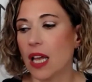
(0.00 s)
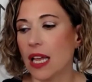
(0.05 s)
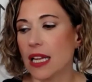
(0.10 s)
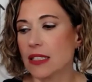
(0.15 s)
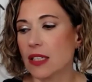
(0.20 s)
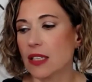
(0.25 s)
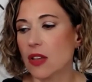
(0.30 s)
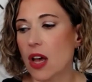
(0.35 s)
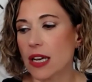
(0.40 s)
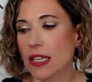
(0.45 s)

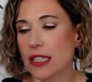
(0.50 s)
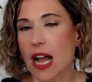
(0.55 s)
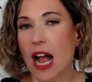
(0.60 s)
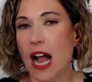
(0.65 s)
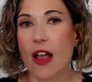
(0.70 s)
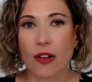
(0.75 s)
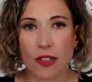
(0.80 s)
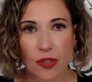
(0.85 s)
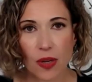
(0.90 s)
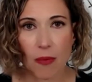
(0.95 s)
it's a lot. E-
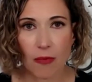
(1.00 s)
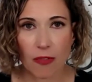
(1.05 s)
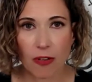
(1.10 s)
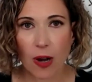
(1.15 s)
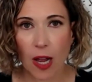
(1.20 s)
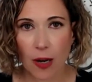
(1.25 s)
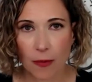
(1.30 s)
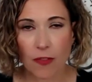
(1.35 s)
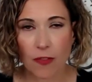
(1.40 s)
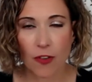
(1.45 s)
I also aim
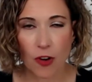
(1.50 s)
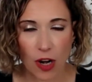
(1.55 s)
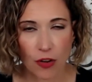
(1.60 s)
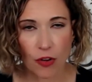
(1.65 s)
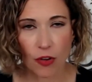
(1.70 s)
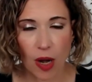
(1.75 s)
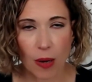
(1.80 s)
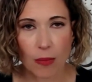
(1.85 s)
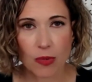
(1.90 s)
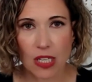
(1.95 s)
for a, for
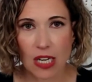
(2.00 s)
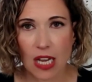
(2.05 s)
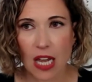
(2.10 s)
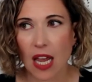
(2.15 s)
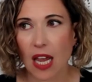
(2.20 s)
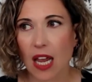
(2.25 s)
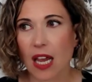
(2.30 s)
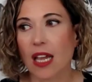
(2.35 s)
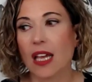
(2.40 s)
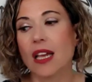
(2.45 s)
100 grams a
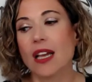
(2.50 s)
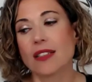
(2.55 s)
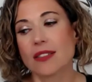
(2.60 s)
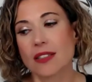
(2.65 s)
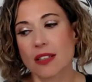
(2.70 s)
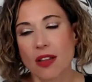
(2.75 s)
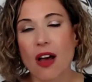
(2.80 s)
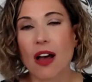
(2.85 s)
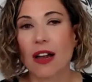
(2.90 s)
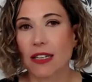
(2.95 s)
day.
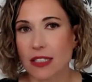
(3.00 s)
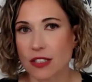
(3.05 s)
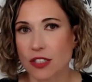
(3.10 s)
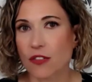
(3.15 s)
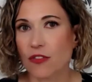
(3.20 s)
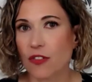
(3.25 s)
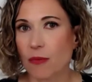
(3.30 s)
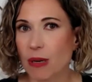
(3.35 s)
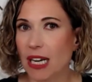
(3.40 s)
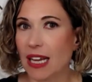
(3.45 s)
It's a lot
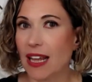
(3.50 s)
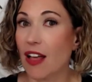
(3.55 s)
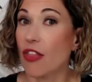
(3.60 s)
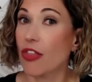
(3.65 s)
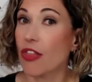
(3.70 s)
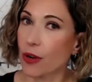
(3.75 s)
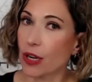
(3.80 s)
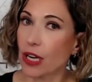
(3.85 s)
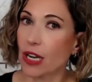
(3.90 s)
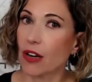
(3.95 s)
easier for me to
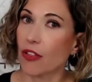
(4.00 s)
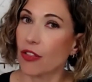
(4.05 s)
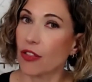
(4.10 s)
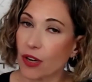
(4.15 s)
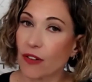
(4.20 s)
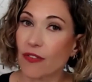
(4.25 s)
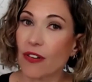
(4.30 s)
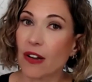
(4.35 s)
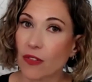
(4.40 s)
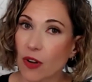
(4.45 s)
get 30 to
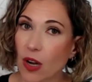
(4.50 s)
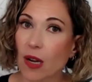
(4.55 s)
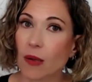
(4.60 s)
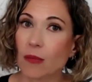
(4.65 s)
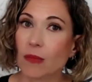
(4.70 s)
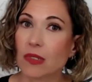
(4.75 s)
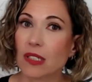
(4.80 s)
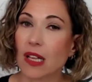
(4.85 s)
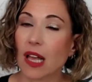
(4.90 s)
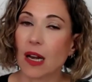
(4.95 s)
35
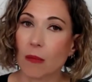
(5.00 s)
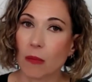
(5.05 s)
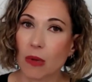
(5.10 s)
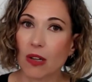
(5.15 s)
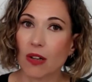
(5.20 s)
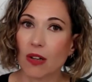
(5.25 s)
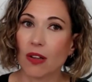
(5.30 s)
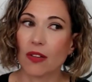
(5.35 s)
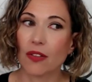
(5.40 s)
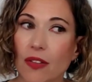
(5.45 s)
grams at a
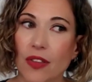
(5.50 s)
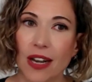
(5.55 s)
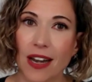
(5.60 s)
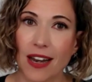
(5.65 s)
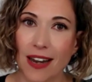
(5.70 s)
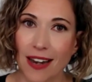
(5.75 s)
meal than